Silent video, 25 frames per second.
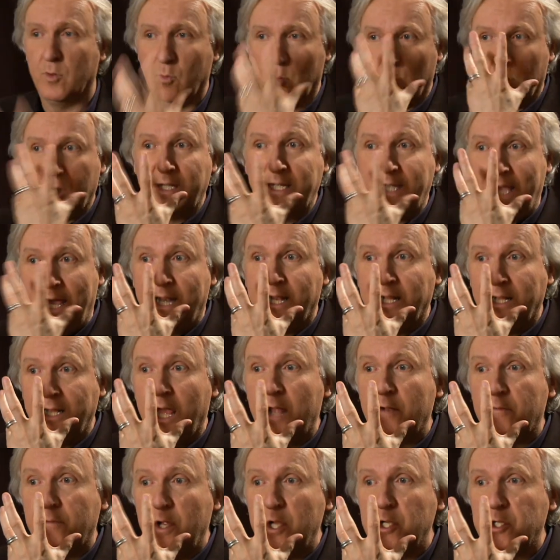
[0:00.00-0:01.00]
we're getting
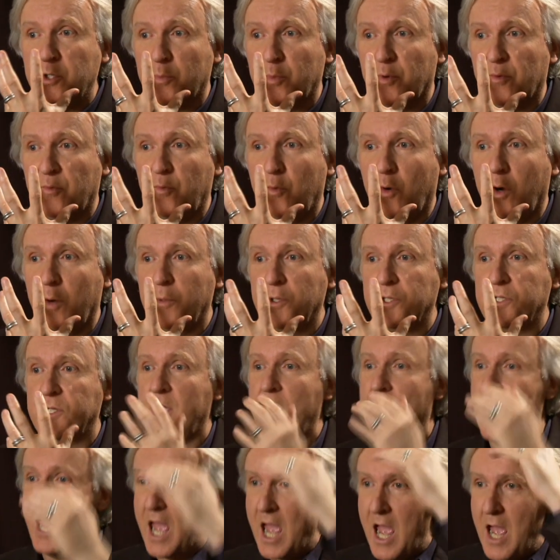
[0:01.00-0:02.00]
that facial performance
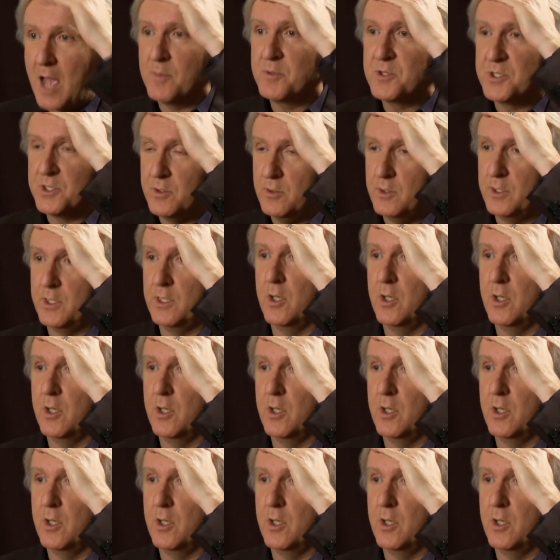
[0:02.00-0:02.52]
absolutely